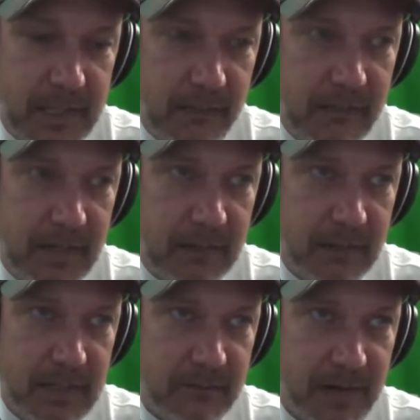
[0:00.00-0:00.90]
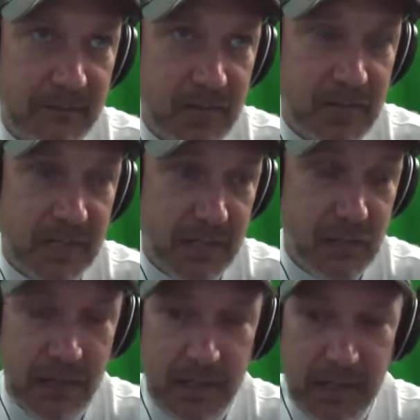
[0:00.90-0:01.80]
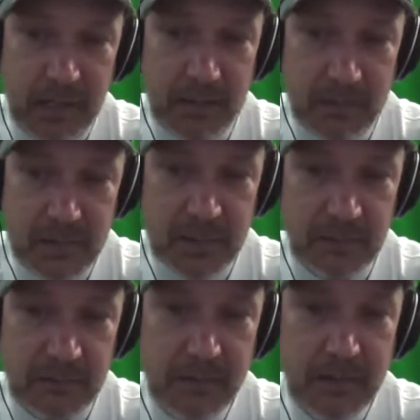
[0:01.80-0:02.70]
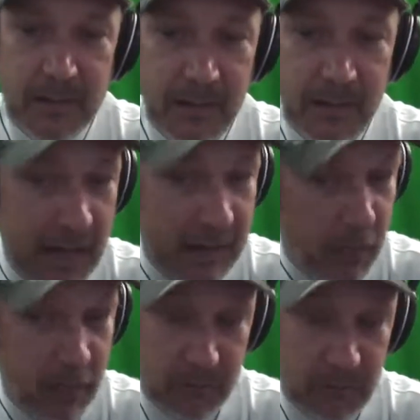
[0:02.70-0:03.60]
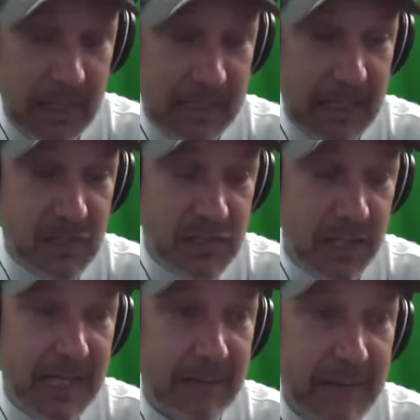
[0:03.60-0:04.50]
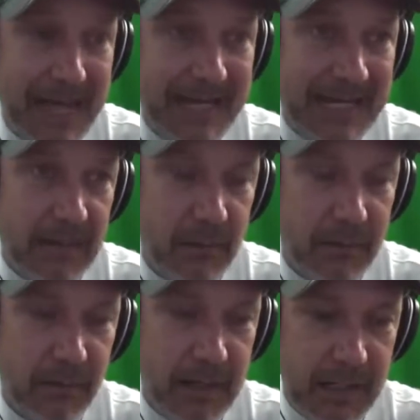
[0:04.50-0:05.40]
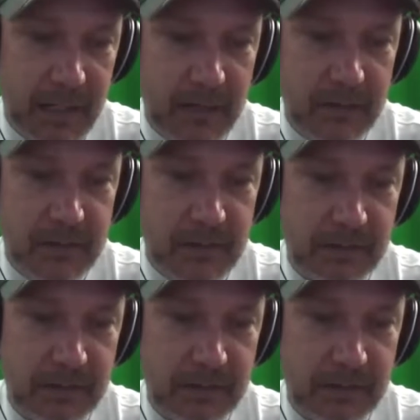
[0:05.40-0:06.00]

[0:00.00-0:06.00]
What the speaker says: got at least 5 or 6 ready to go. So I just got to get them edited and they'll be ready to go. So